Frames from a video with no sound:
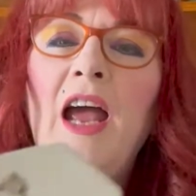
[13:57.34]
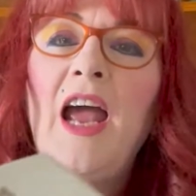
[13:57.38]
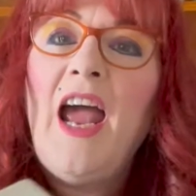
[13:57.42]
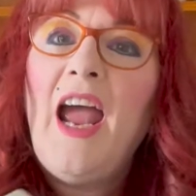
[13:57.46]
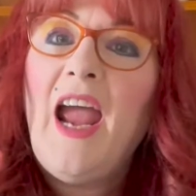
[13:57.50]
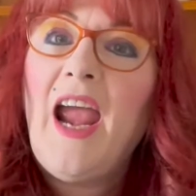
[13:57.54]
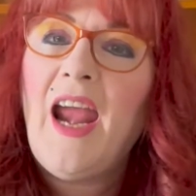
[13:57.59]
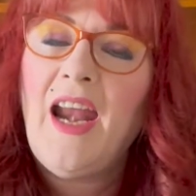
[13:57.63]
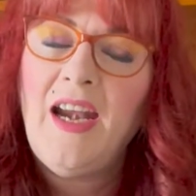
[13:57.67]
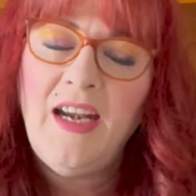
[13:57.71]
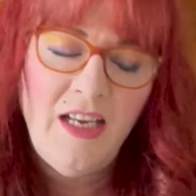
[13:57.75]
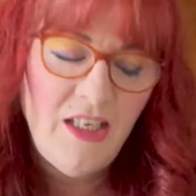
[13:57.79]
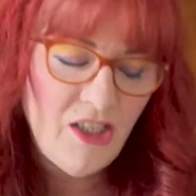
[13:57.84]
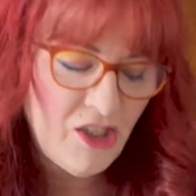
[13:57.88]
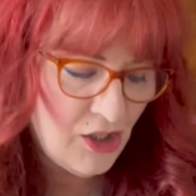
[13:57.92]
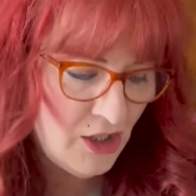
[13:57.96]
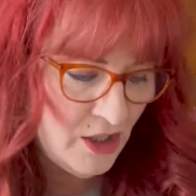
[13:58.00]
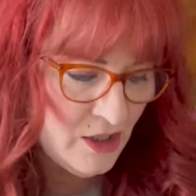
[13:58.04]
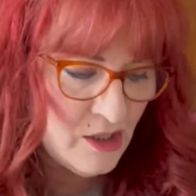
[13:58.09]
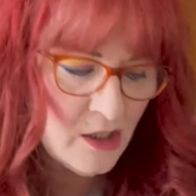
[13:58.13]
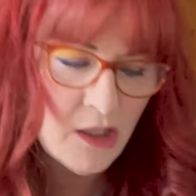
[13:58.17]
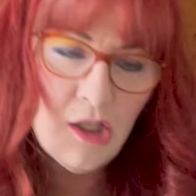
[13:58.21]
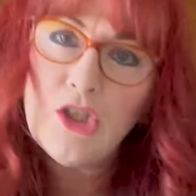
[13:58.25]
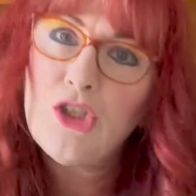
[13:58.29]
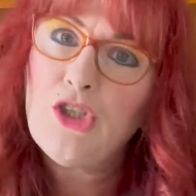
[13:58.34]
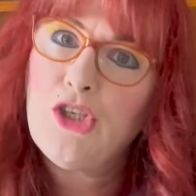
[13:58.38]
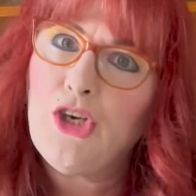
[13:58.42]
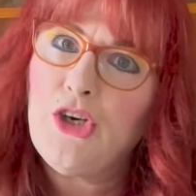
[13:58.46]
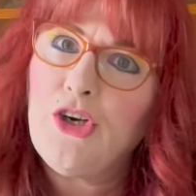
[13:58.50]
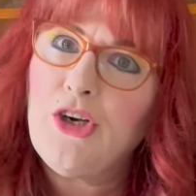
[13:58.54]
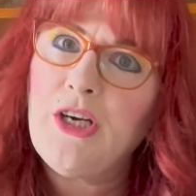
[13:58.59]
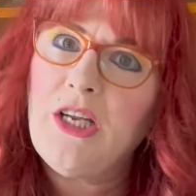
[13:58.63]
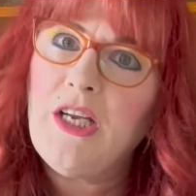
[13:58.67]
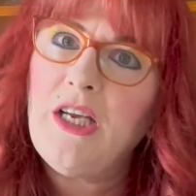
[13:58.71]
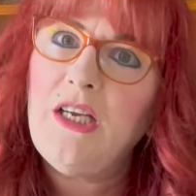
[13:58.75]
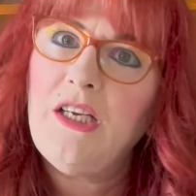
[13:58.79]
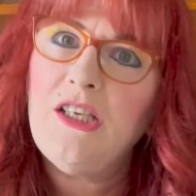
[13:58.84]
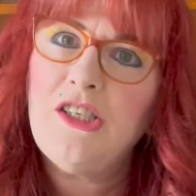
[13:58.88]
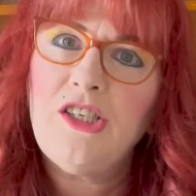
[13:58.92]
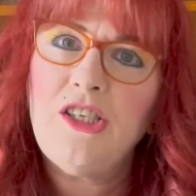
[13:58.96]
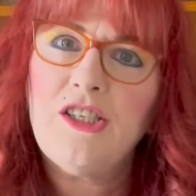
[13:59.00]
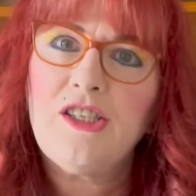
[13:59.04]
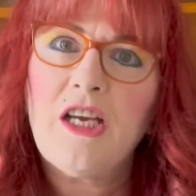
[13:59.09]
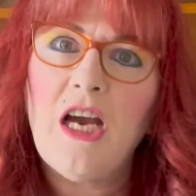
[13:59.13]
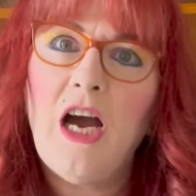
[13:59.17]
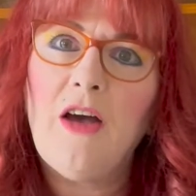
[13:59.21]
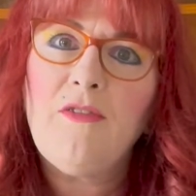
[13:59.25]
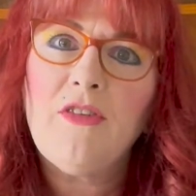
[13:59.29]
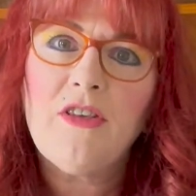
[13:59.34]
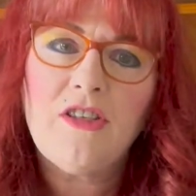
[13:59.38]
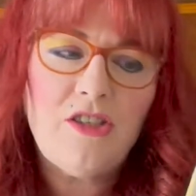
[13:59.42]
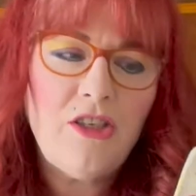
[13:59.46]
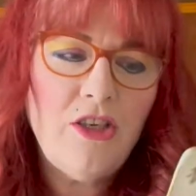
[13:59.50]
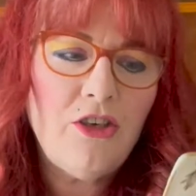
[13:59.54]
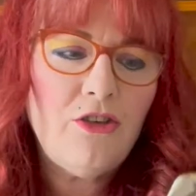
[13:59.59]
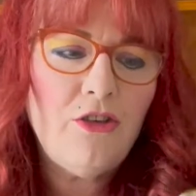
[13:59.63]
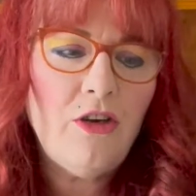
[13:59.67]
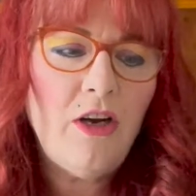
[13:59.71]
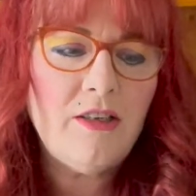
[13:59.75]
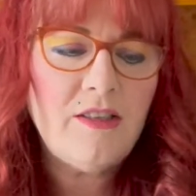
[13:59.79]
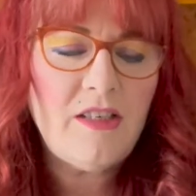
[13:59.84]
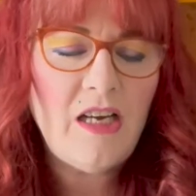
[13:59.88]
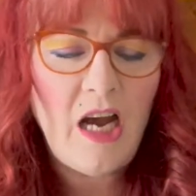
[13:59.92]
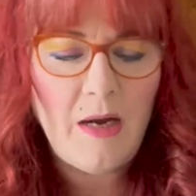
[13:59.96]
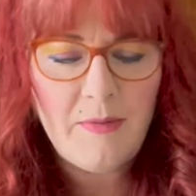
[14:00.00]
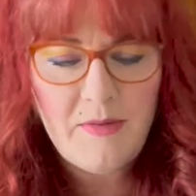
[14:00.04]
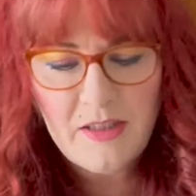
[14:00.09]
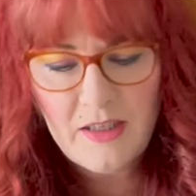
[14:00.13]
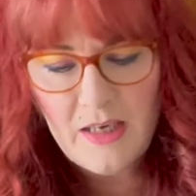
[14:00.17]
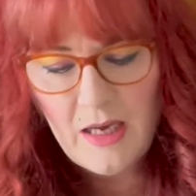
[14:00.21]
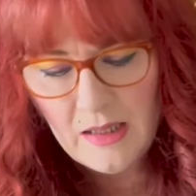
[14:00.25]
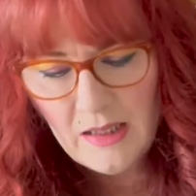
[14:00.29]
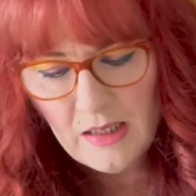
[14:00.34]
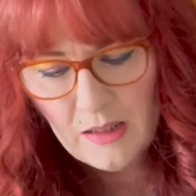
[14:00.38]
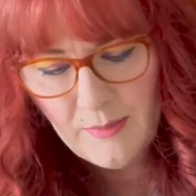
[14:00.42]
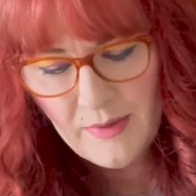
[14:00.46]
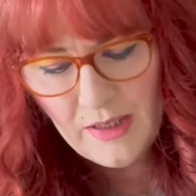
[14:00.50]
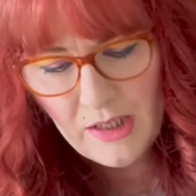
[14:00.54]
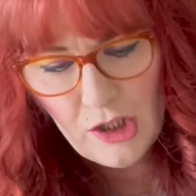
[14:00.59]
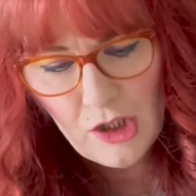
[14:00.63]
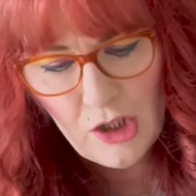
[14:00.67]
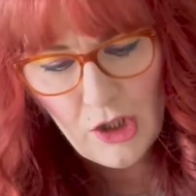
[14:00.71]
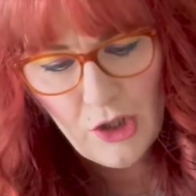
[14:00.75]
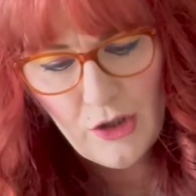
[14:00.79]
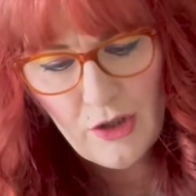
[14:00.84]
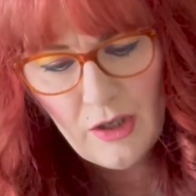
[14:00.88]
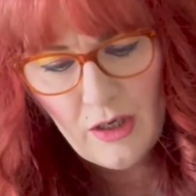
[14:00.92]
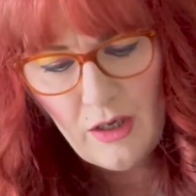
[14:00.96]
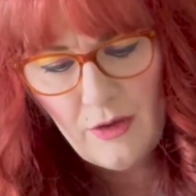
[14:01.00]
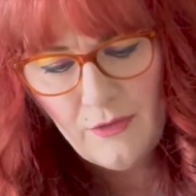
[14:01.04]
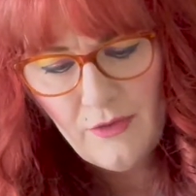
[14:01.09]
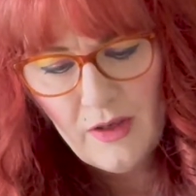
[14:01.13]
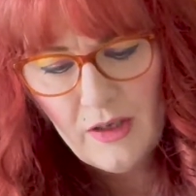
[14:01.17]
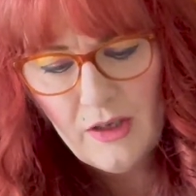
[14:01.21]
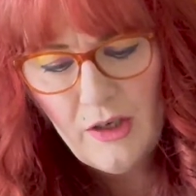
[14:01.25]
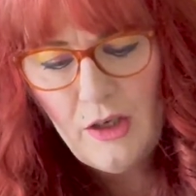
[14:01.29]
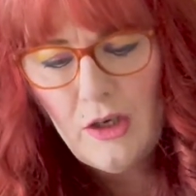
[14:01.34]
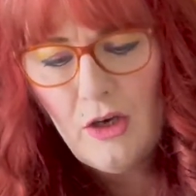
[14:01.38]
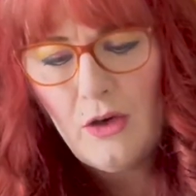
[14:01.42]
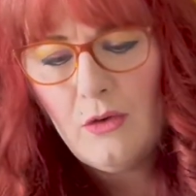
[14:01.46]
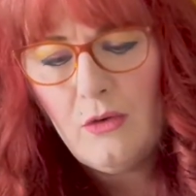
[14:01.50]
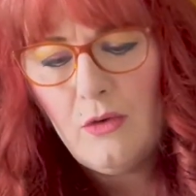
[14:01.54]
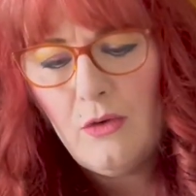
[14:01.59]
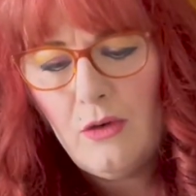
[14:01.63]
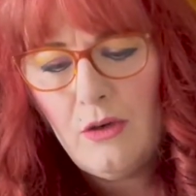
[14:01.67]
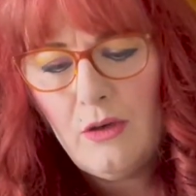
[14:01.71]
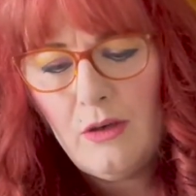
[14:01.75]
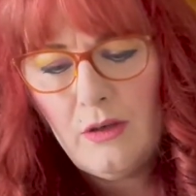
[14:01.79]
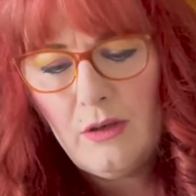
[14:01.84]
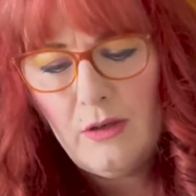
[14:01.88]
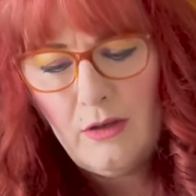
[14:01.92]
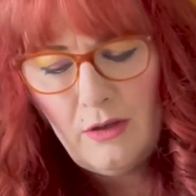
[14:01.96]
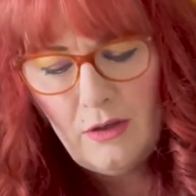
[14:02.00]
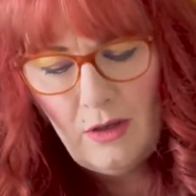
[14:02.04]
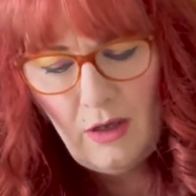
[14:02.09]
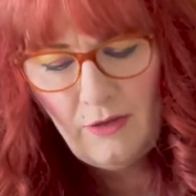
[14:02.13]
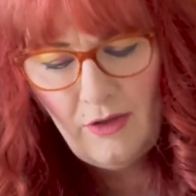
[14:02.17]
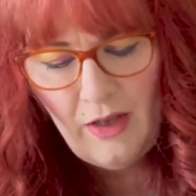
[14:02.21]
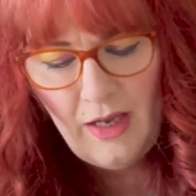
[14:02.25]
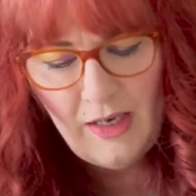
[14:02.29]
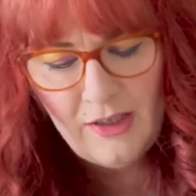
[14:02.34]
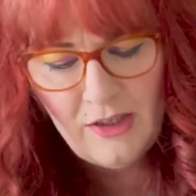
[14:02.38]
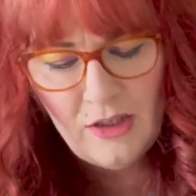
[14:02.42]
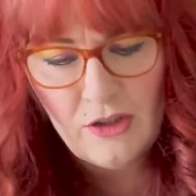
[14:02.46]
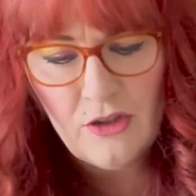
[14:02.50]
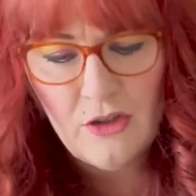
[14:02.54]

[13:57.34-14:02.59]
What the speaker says: And she's a little dirty. She's got the sticker on top. She's got a little bit of dirt on the, on the edges.